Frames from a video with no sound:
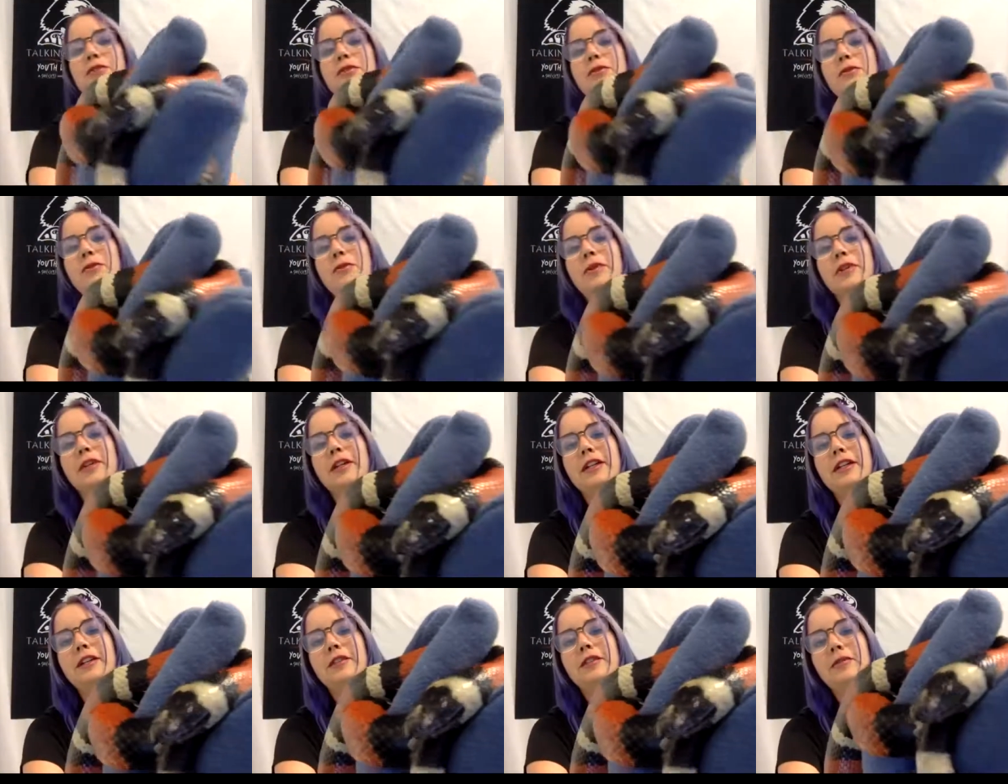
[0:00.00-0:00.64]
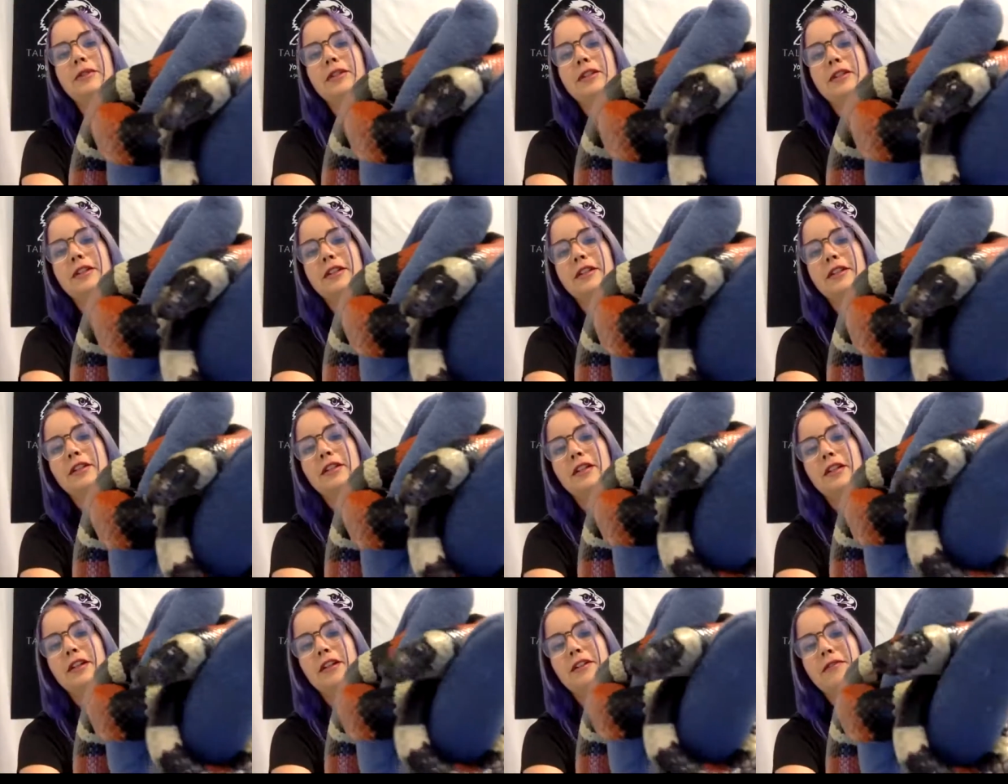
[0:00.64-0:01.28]
Soy. been
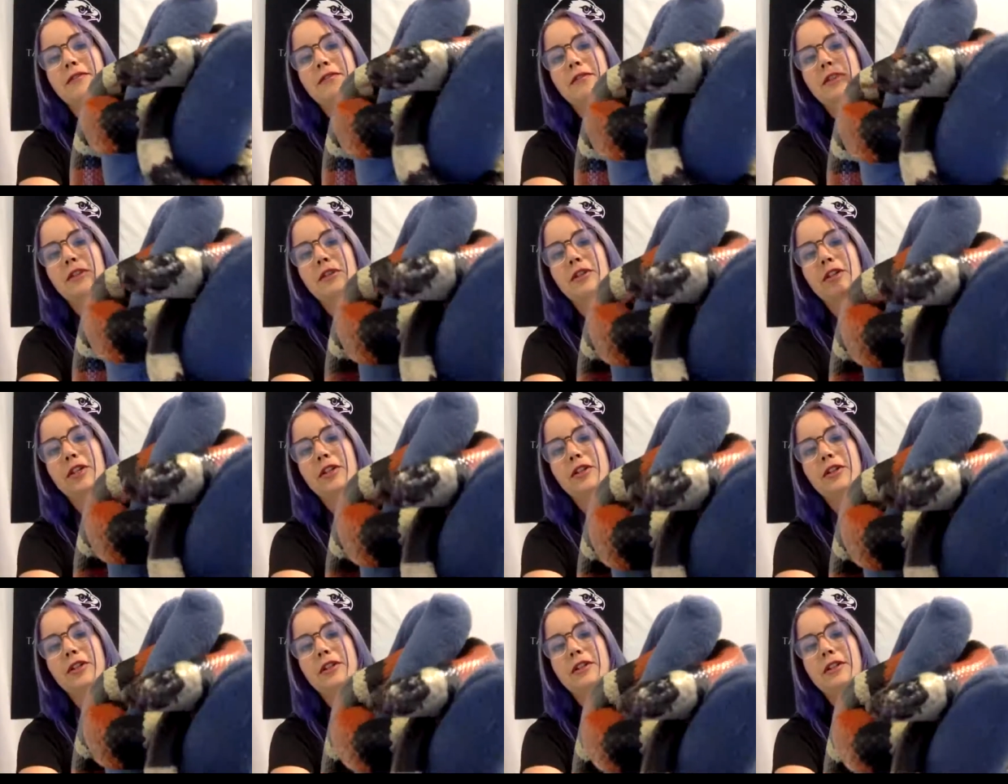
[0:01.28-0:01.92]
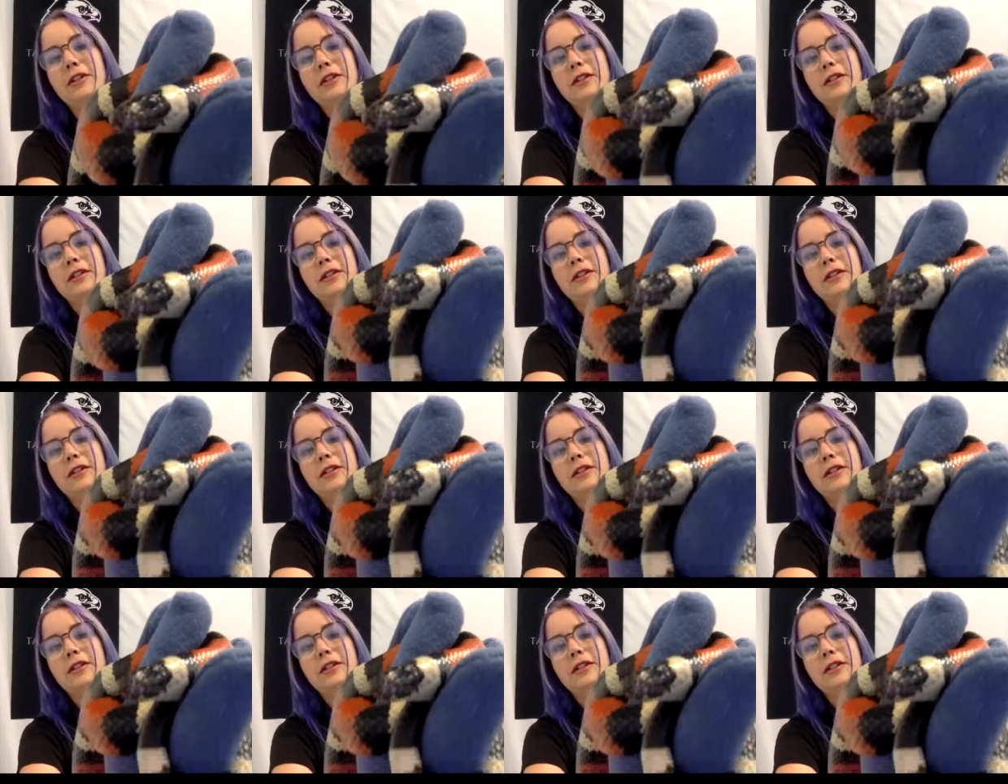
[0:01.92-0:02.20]
a, a very good,